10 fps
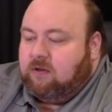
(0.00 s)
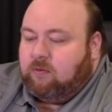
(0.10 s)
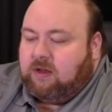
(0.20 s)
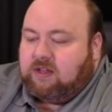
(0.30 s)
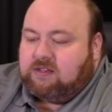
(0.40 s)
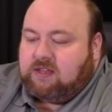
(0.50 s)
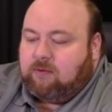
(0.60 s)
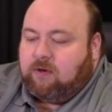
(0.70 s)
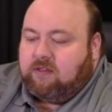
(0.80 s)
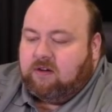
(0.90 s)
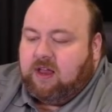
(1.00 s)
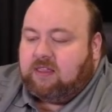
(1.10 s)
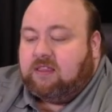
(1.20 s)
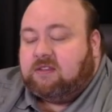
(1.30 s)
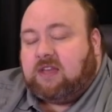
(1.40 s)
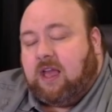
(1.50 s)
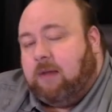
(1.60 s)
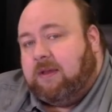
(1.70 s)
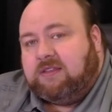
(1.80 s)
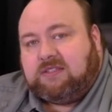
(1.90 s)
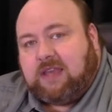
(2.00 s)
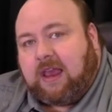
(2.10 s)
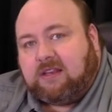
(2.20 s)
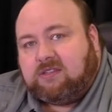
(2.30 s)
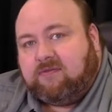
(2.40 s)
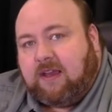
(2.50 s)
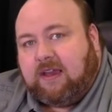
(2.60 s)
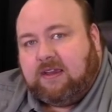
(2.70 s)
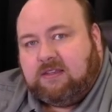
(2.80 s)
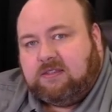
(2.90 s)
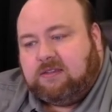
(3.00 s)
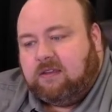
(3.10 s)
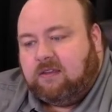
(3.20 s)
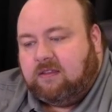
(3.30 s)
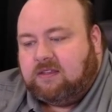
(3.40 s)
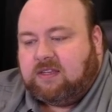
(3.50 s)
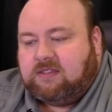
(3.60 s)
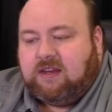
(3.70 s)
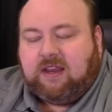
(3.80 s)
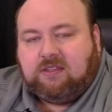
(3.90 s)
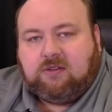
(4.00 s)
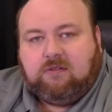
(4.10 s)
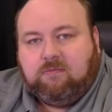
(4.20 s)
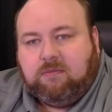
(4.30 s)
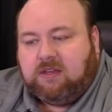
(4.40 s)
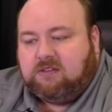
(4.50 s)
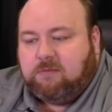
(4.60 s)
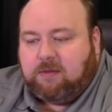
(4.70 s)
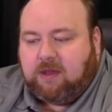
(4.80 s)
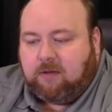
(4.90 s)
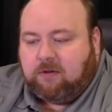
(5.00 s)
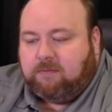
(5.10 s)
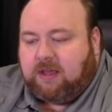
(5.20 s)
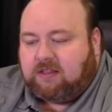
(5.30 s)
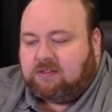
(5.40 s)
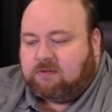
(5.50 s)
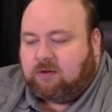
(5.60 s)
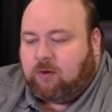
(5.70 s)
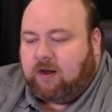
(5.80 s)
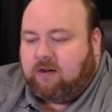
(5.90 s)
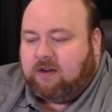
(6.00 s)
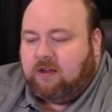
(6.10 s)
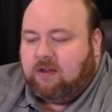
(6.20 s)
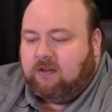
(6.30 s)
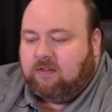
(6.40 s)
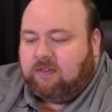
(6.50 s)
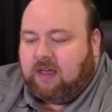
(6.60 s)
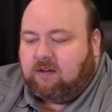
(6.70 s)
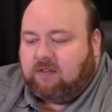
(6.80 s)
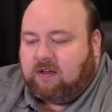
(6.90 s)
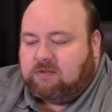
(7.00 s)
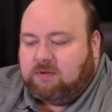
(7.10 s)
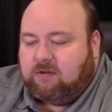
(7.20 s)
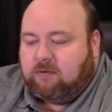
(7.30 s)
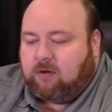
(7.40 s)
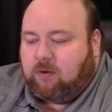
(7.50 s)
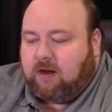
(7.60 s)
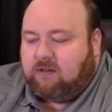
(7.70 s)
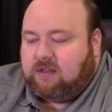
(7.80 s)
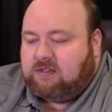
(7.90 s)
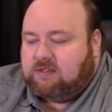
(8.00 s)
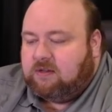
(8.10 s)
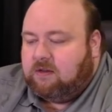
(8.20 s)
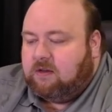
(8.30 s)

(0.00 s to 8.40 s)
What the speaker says: We could say whether or not this comment satisfies this as an answer, because maybe I want to make this required. That allows me to require this.